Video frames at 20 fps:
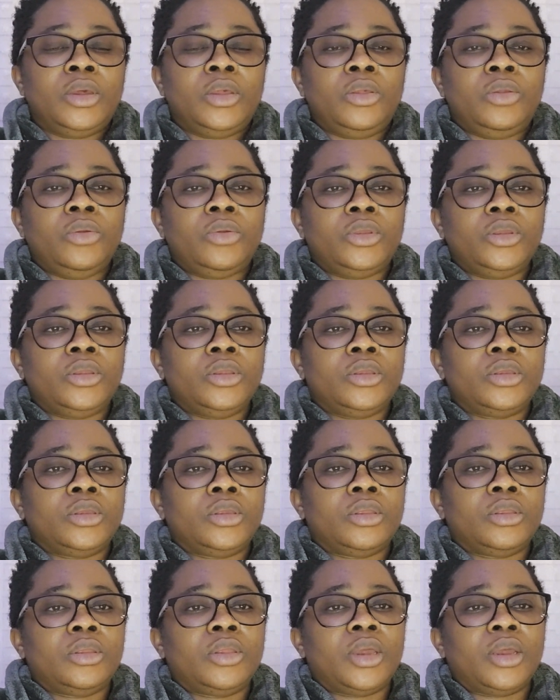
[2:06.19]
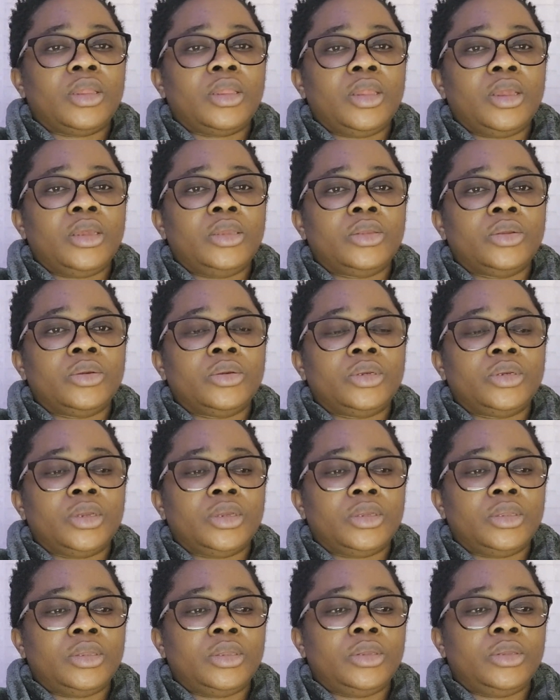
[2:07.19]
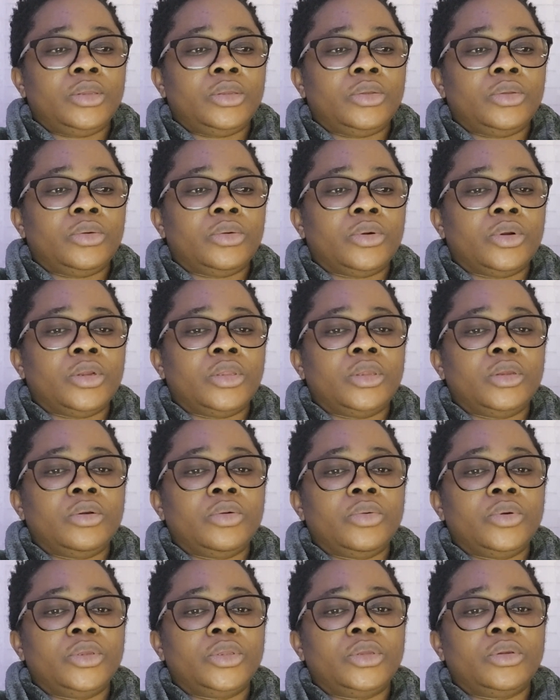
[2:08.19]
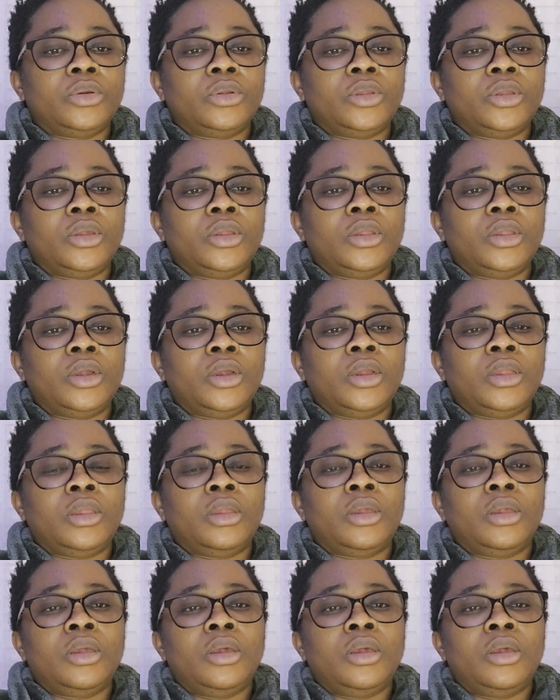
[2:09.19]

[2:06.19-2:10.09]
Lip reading: using techniques such as the Socratic questioning and